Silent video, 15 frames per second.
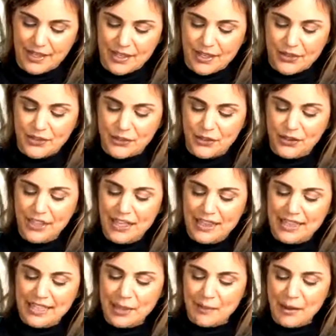So the great
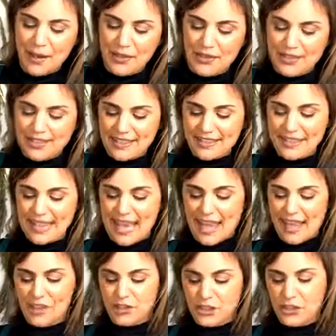thing about this is the
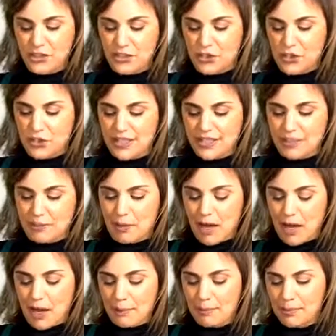edges crisp
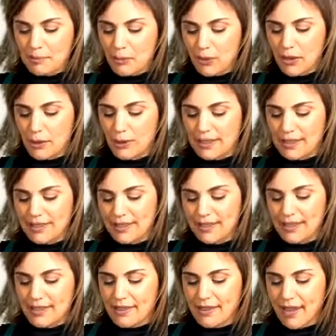up more quickly
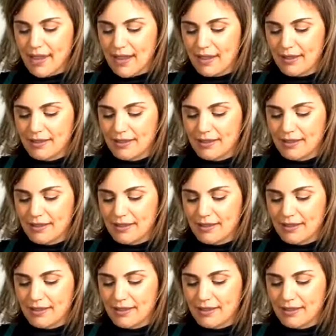than